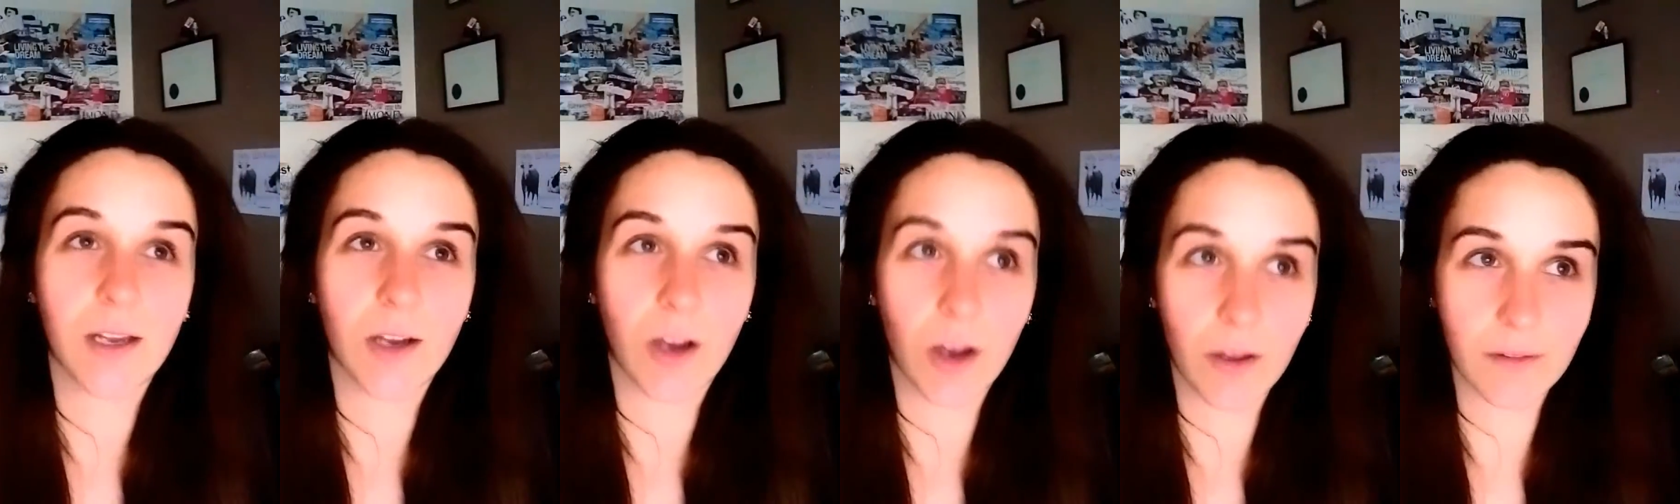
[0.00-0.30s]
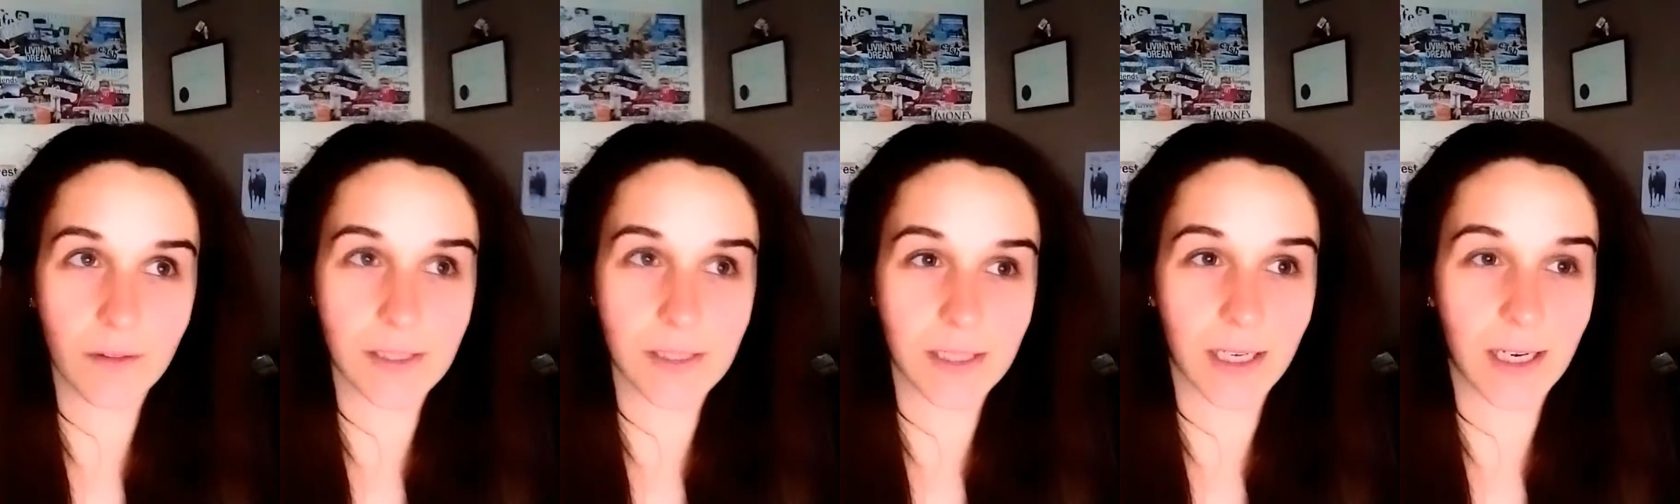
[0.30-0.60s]
on the
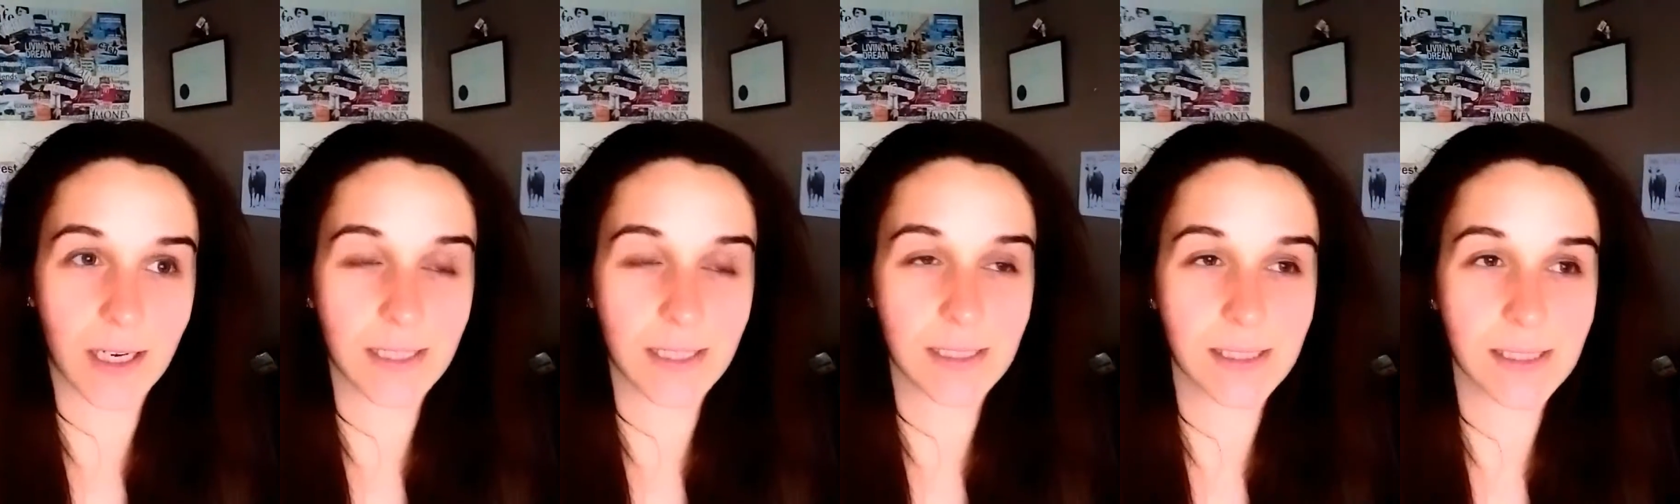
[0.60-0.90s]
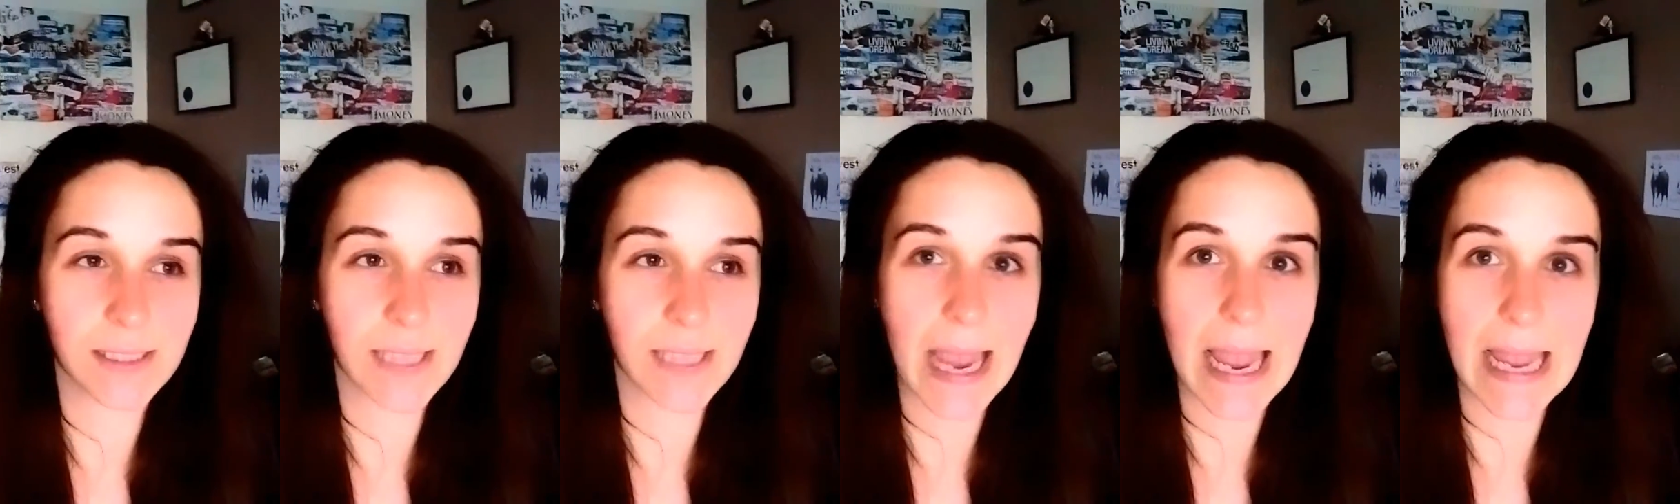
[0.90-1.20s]
slides
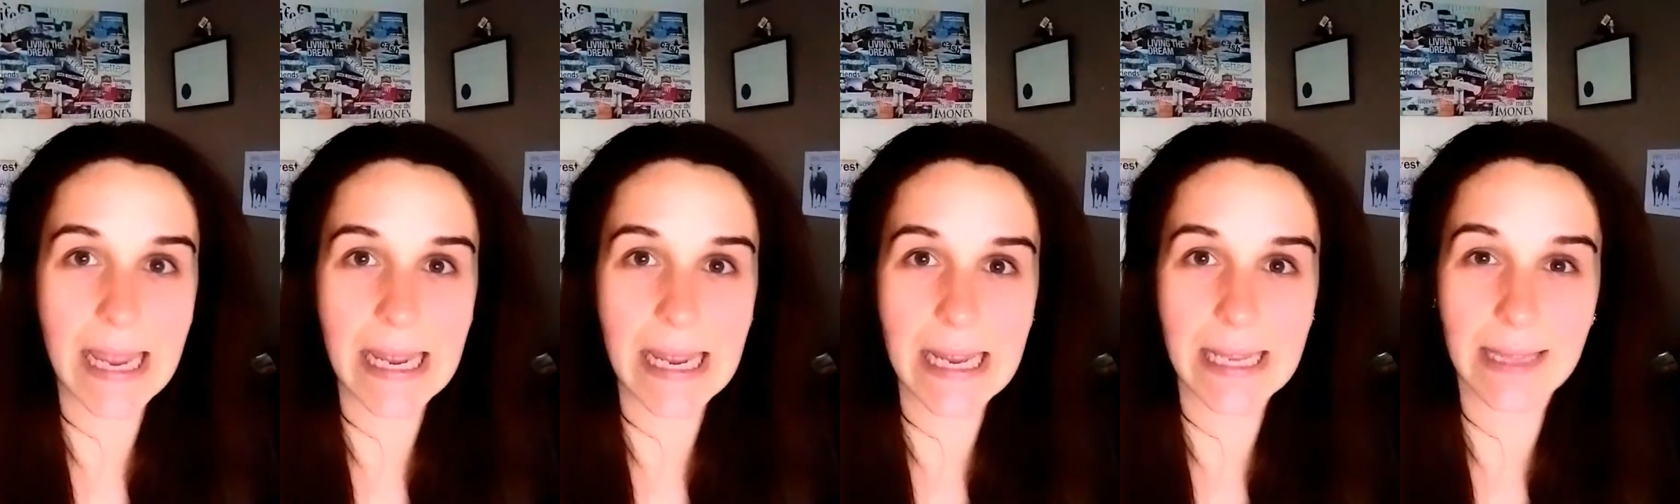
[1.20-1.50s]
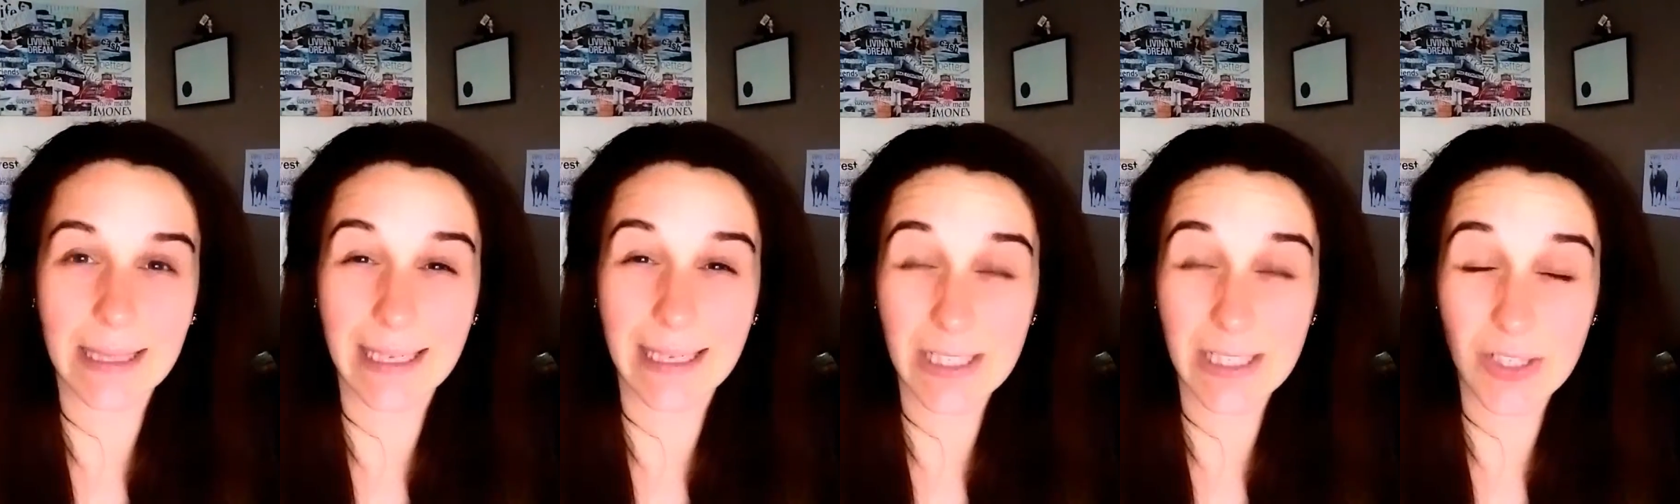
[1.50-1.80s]
and
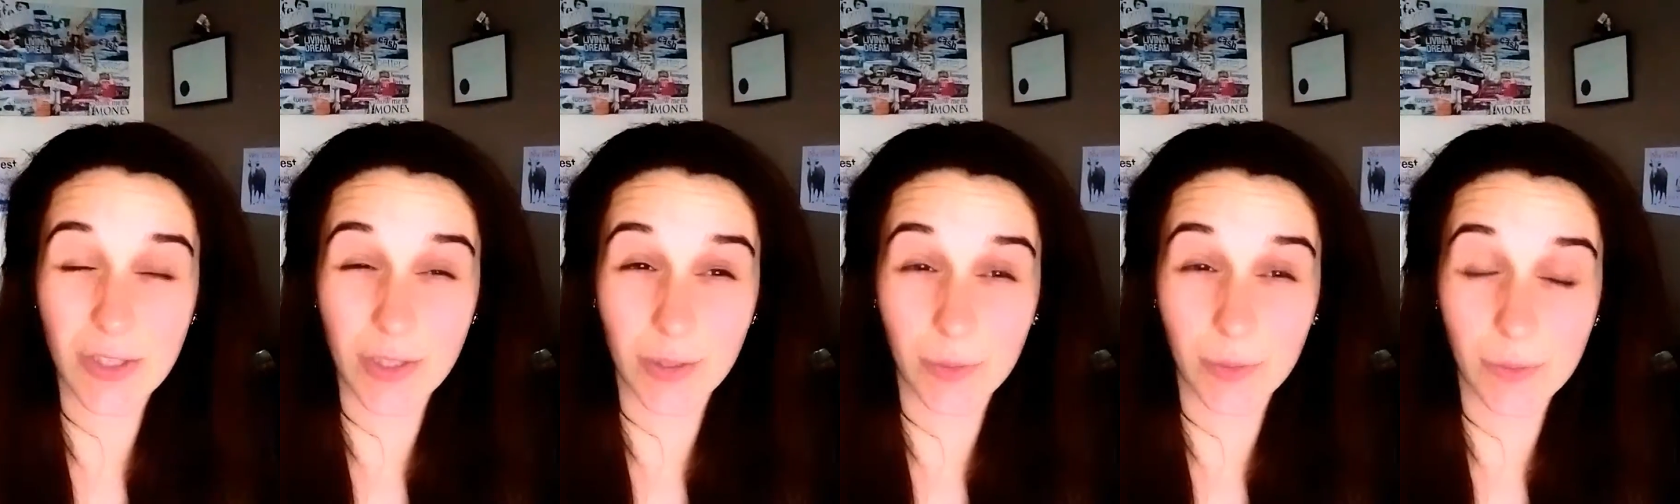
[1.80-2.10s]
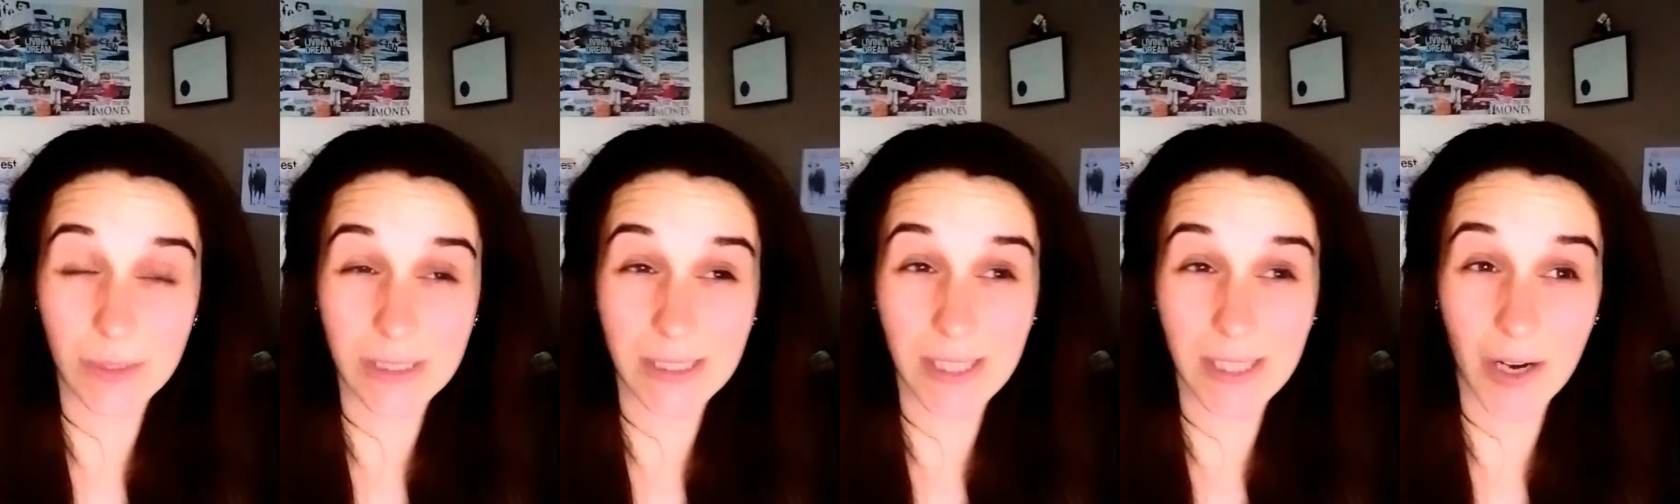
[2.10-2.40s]
the lecturer
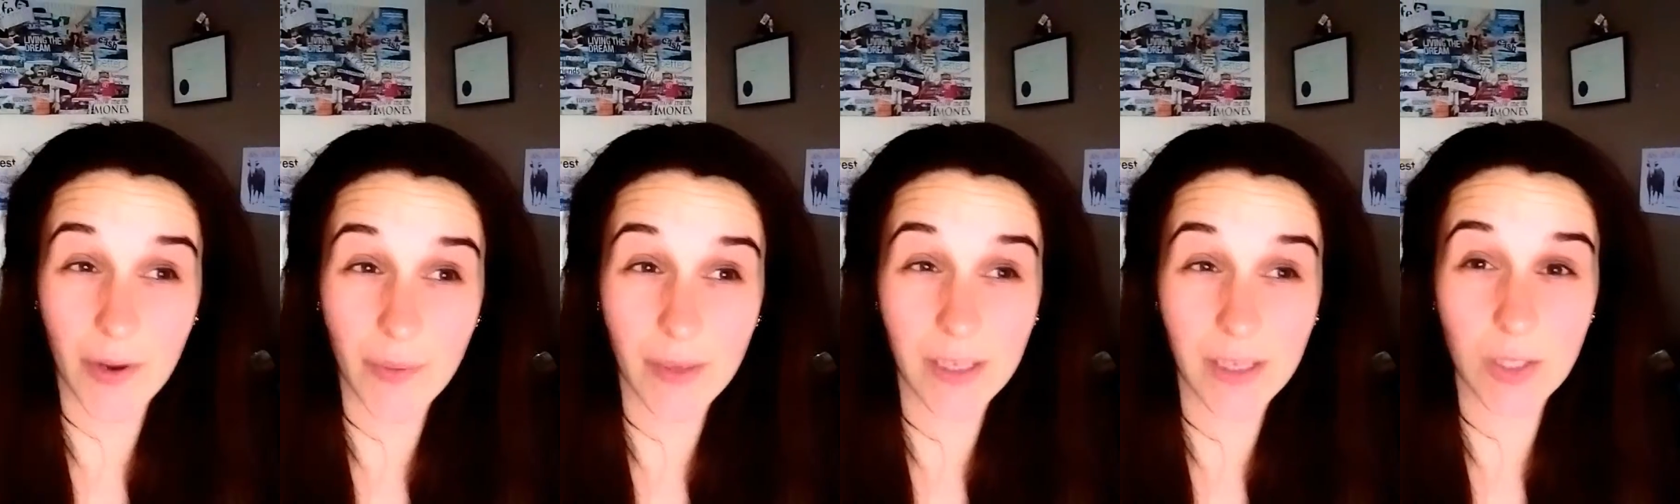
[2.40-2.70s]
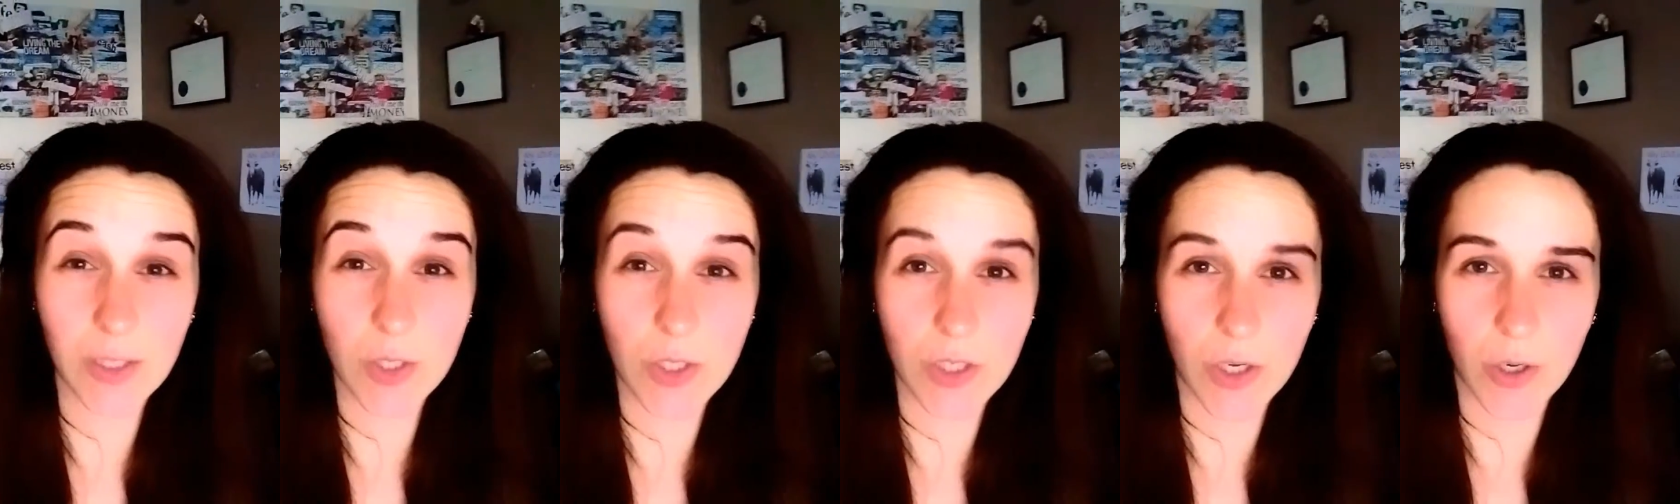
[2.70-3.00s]
was going
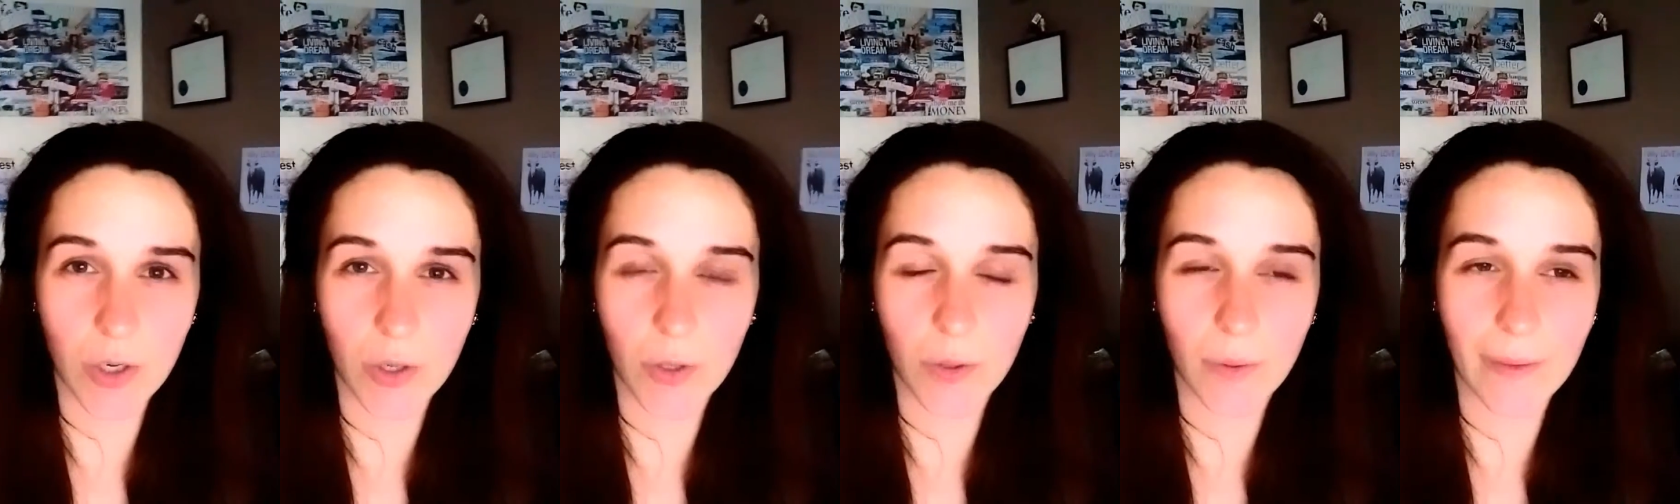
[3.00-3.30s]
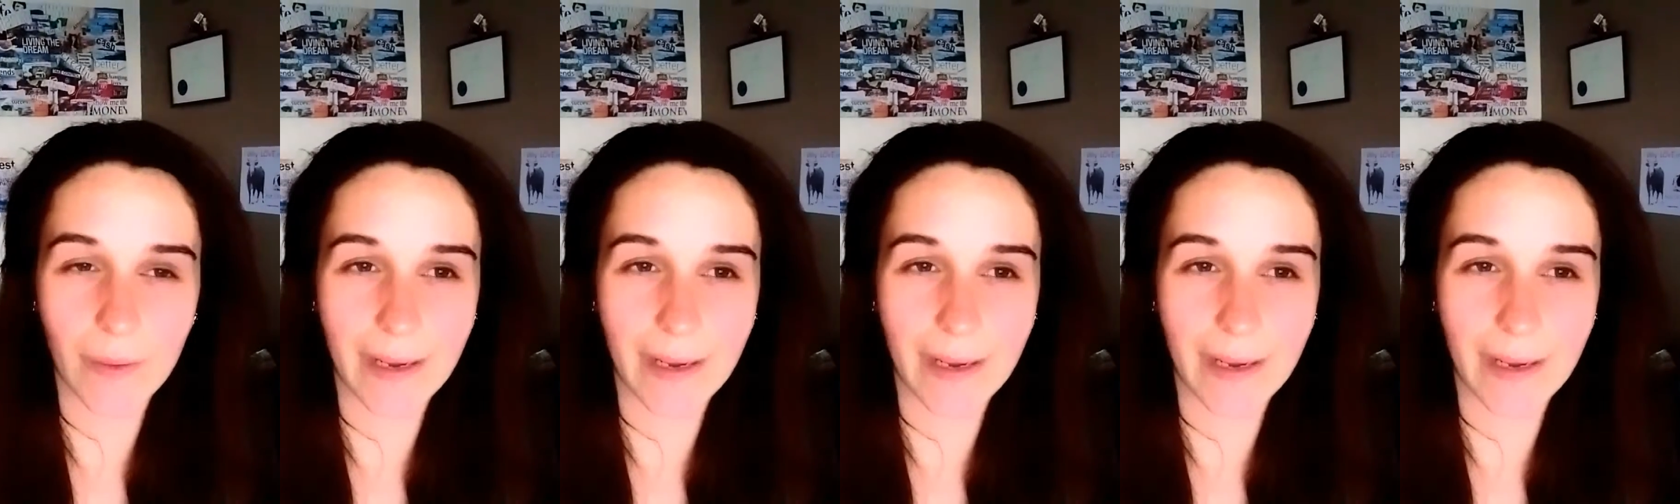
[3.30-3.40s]
to show